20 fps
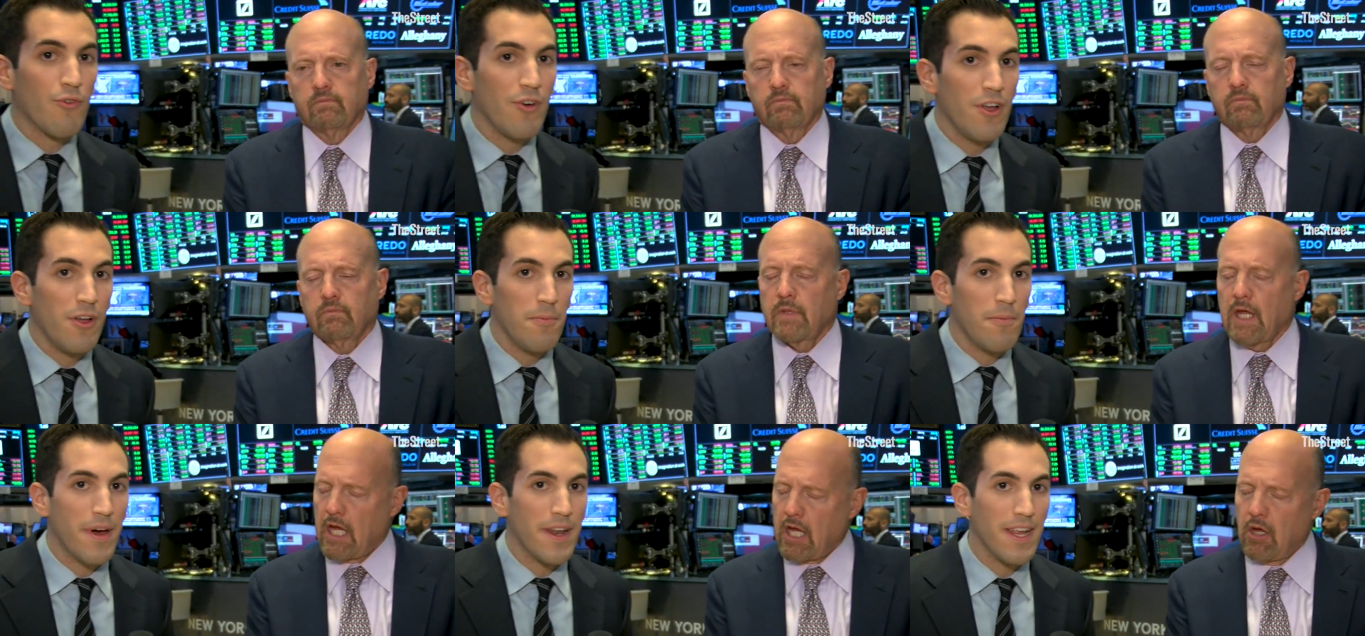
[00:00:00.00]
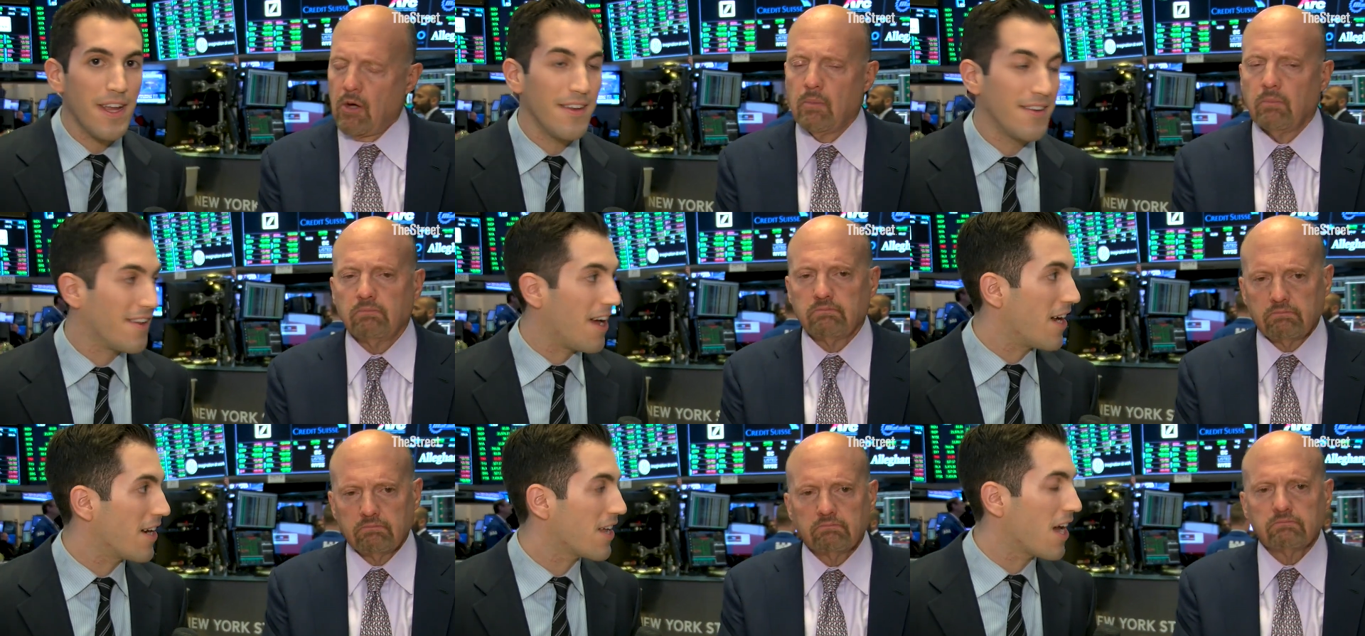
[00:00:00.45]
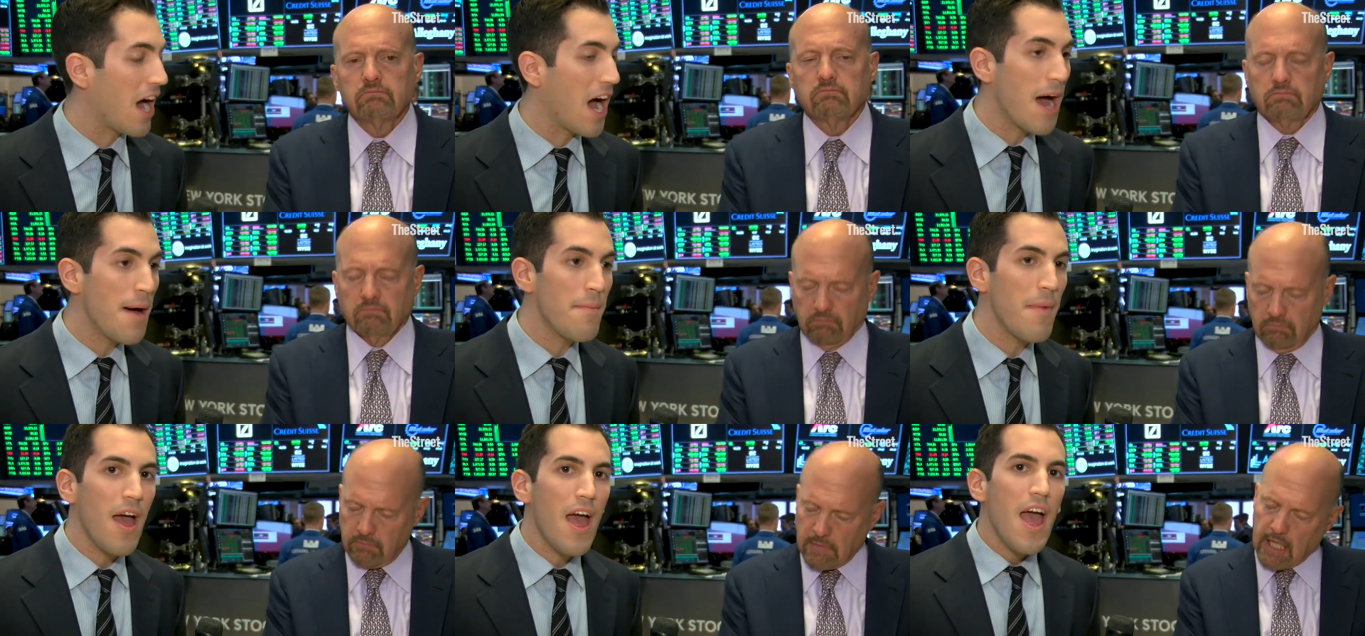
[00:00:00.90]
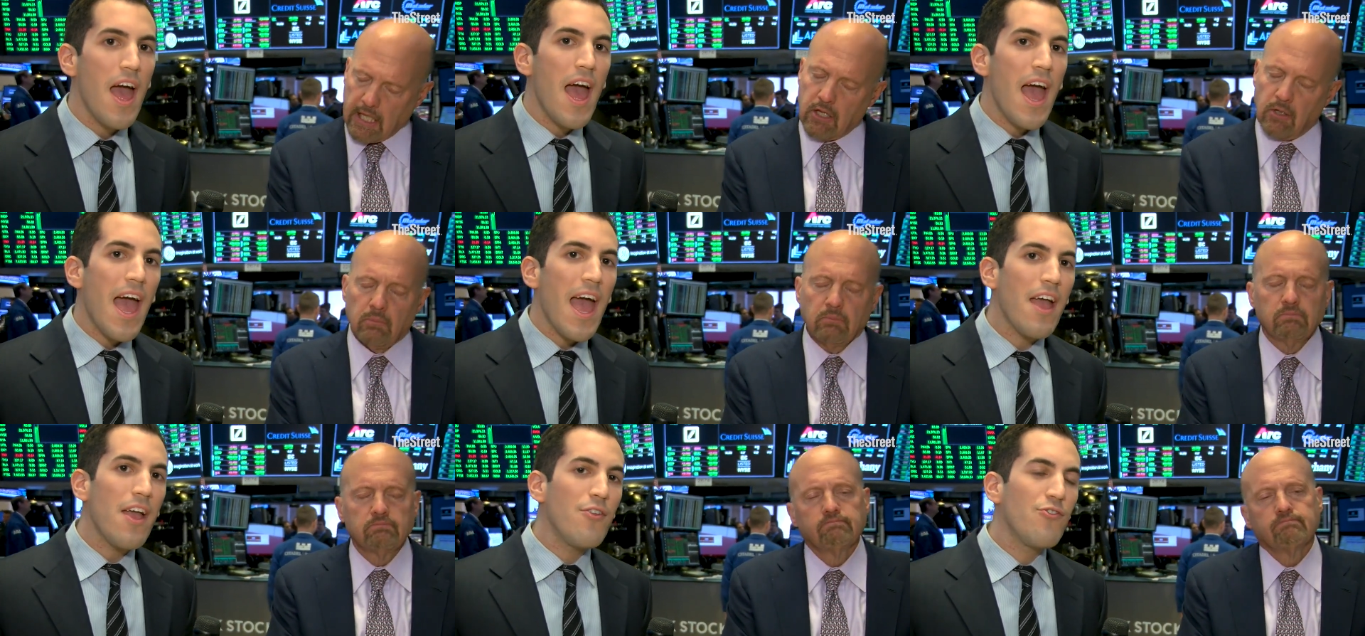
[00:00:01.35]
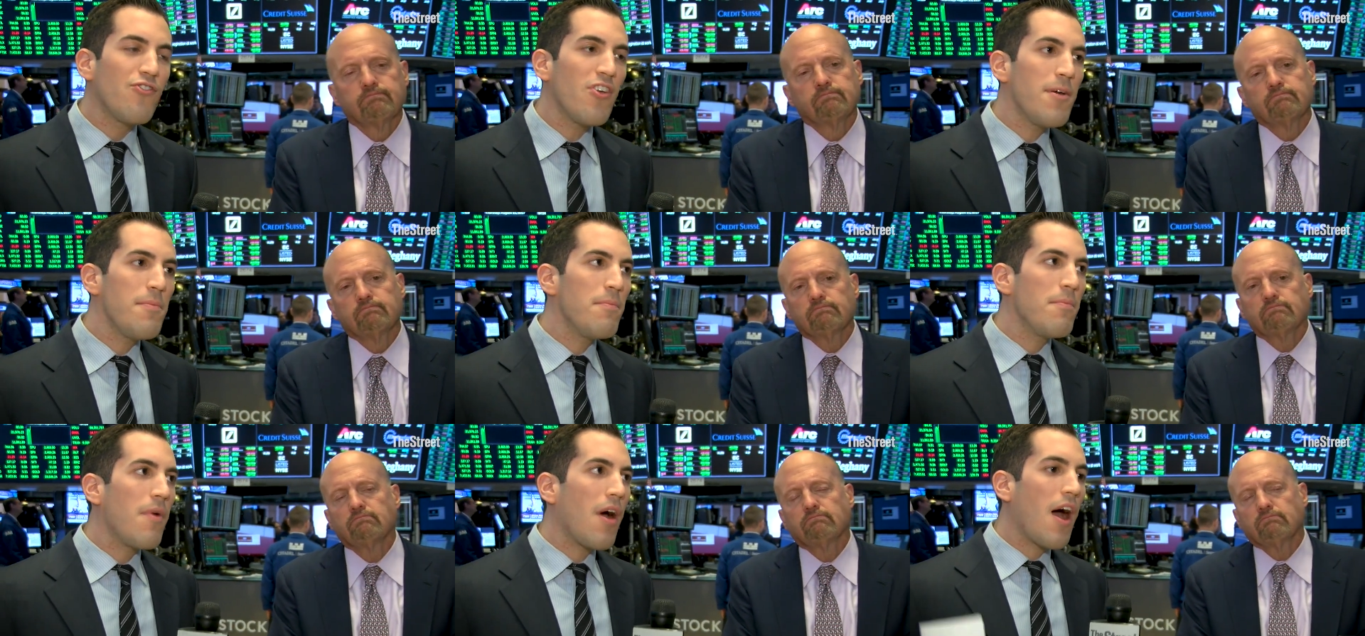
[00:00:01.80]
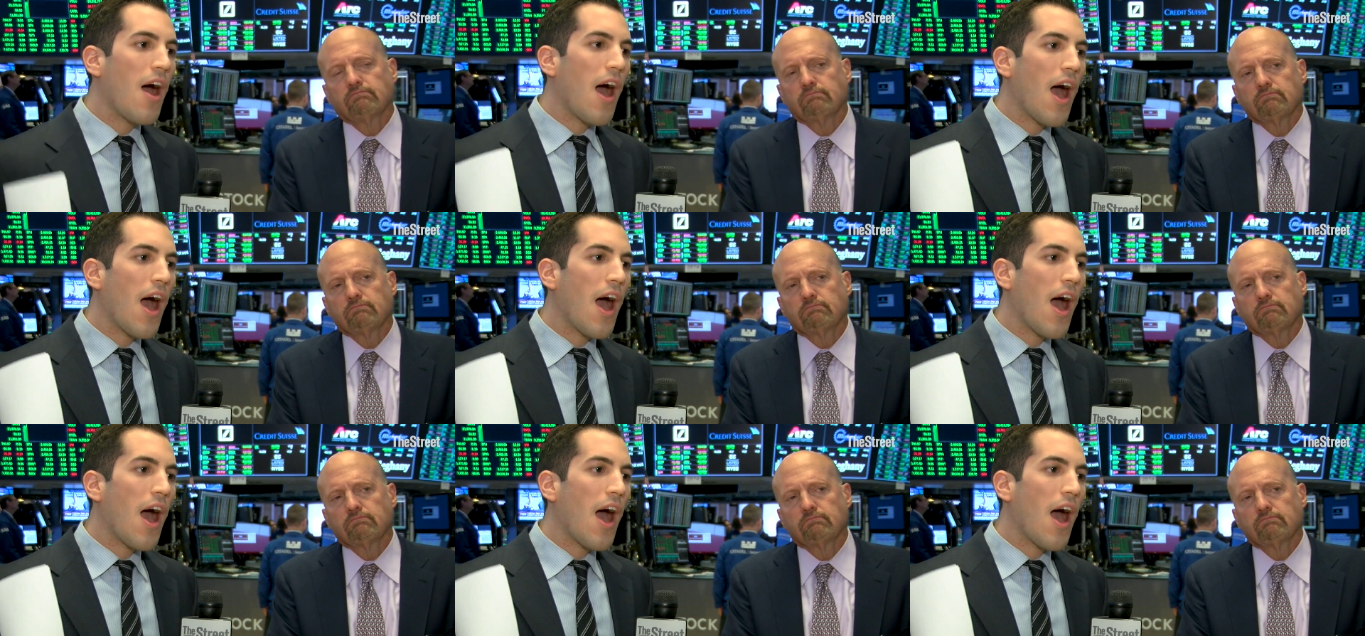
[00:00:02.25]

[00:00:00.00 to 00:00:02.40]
Speaker 1: realmoney.com. And Jim,